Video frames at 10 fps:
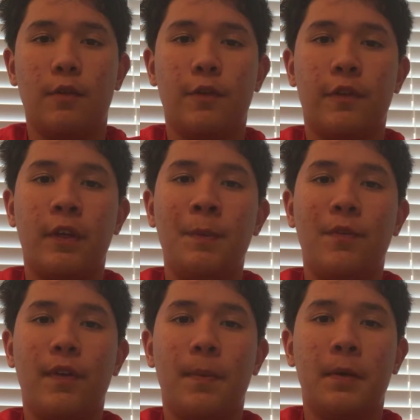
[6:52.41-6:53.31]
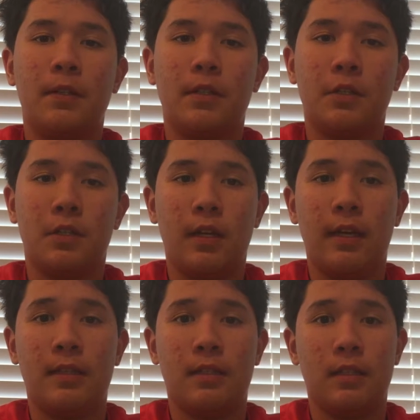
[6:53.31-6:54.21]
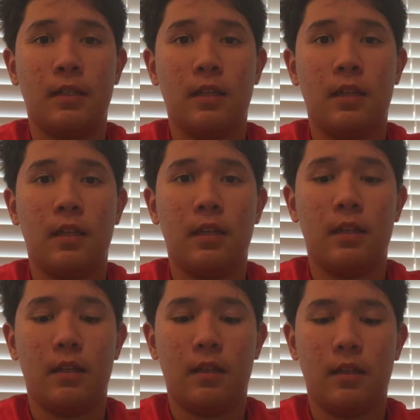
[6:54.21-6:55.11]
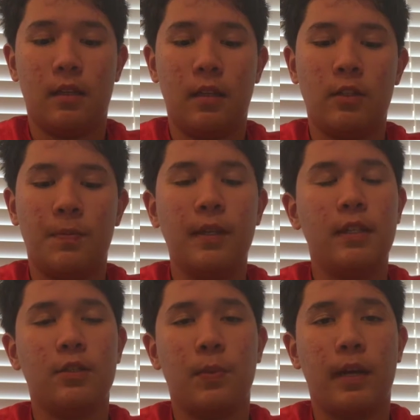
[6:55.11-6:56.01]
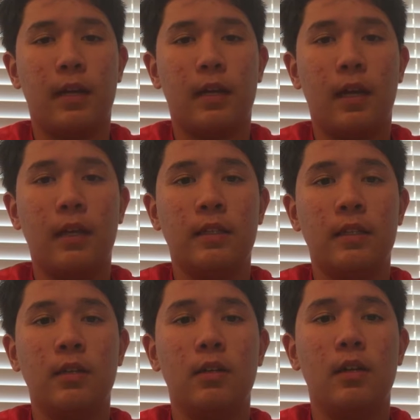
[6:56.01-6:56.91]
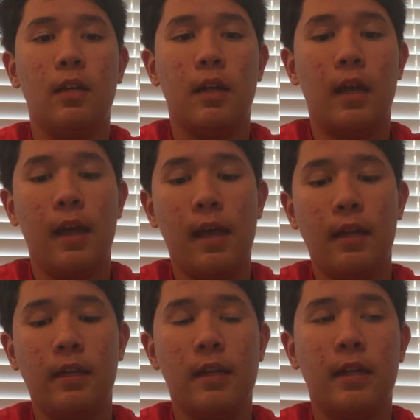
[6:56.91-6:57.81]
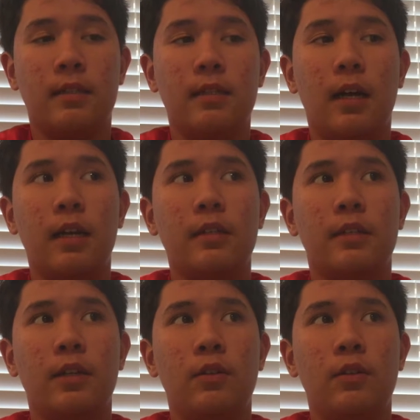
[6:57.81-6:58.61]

With chemotherapy and such, it's been this way it's not